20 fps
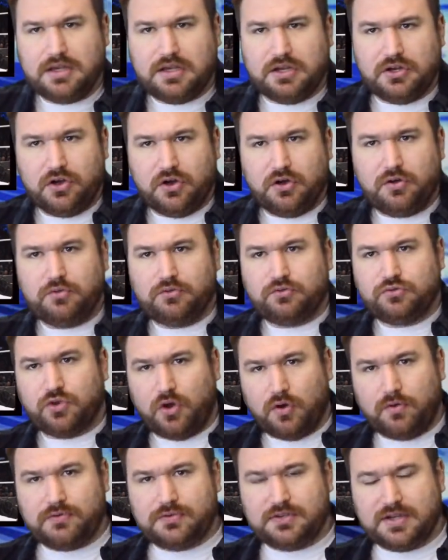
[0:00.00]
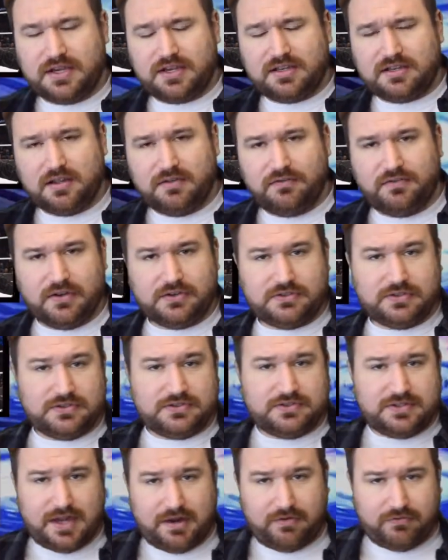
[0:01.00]
you know, Dolph Ziggler
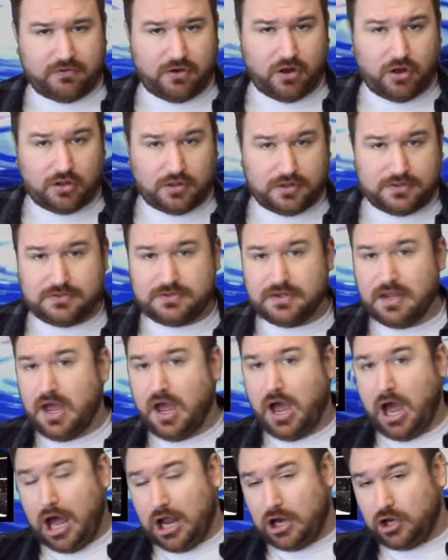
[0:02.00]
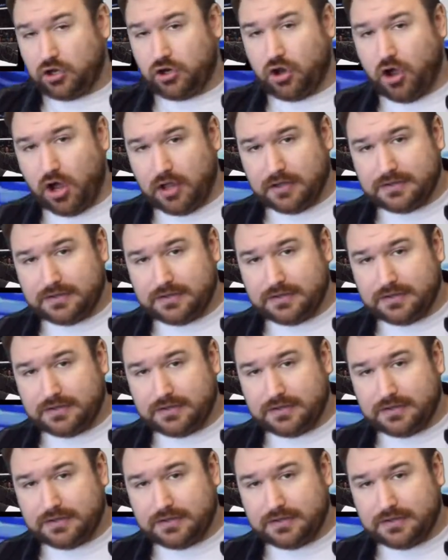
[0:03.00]
versus Seth Rollins a lot